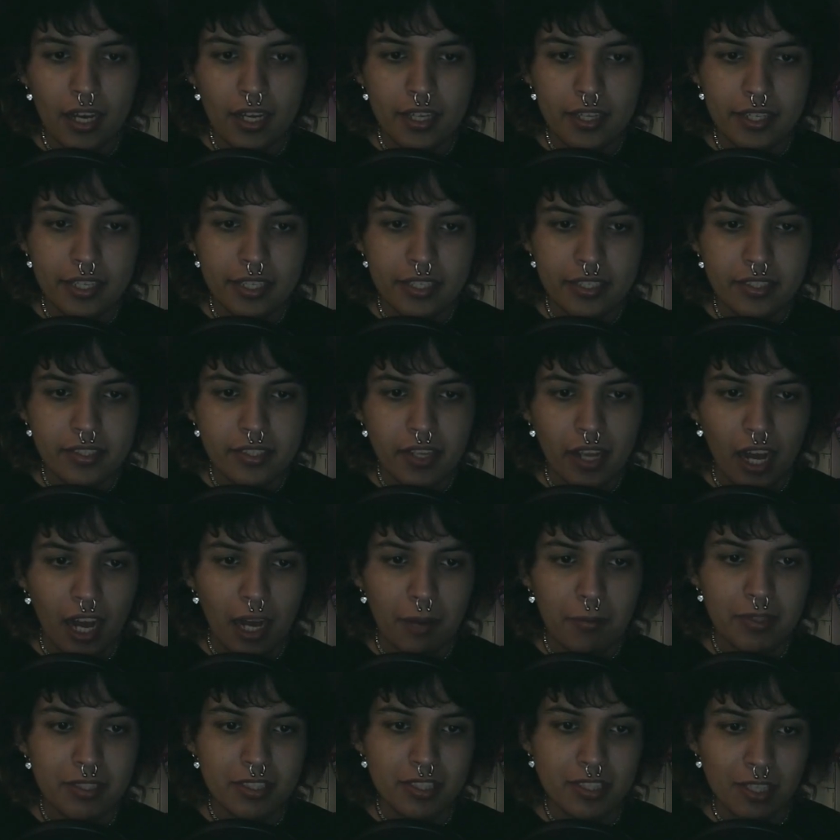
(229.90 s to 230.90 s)
This
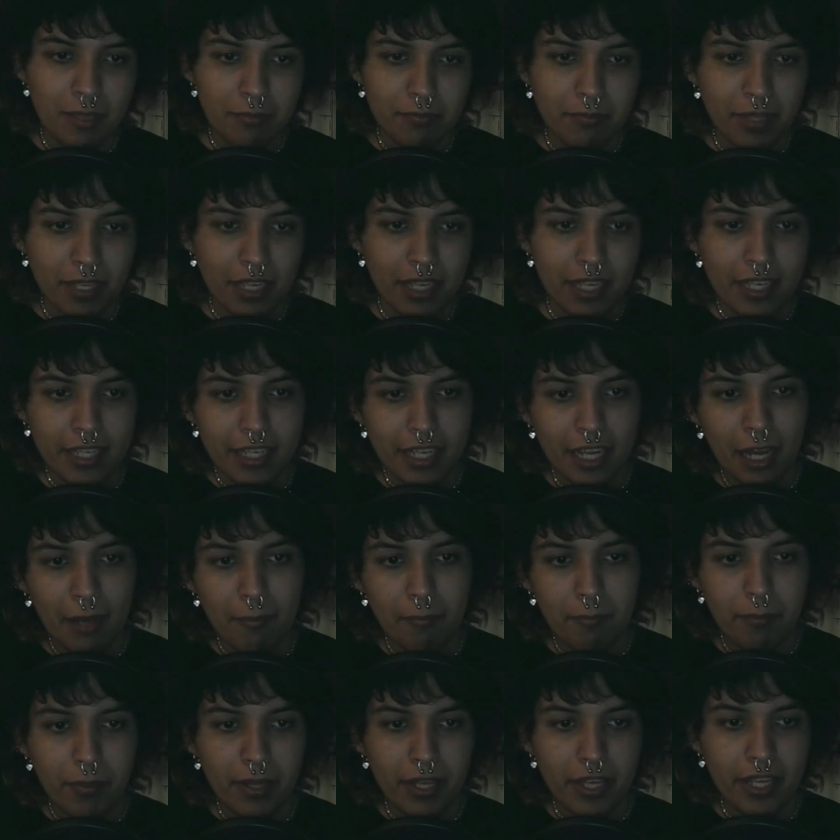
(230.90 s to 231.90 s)
common something
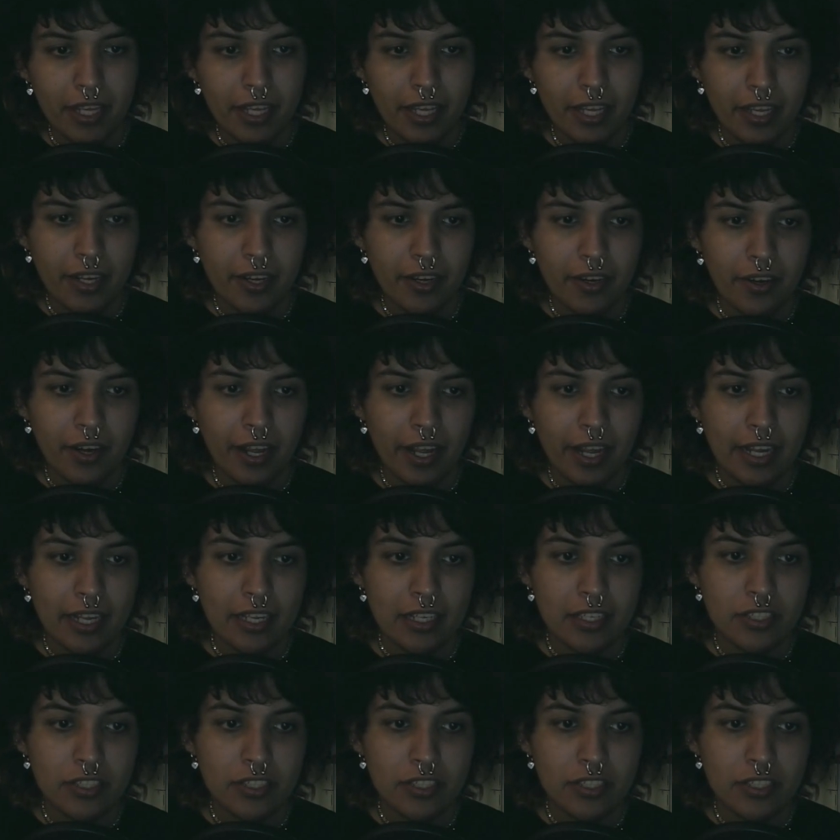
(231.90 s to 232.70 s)
cannot be either a